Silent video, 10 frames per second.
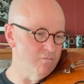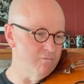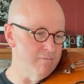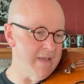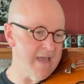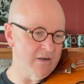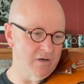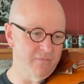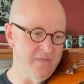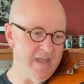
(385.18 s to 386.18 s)

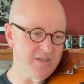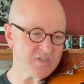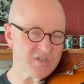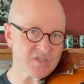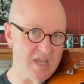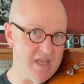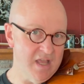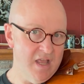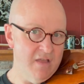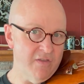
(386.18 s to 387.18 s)
manner. That is to
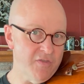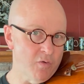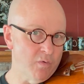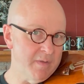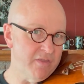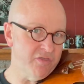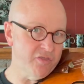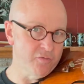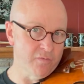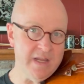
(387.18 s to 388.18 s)
say that there will be
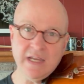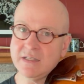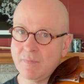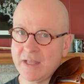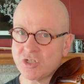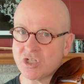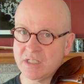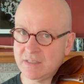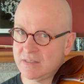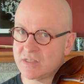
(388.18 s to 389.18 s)
3
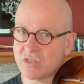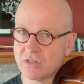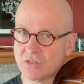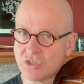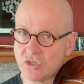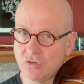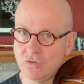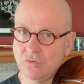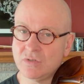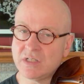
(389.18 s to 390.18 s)
dimensions
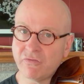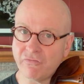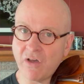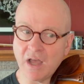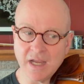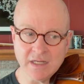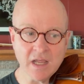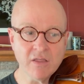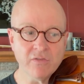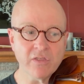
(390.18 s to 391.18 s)
to
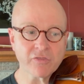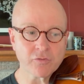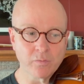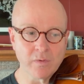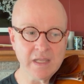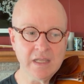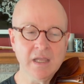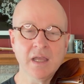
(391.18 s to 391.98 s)
define the 3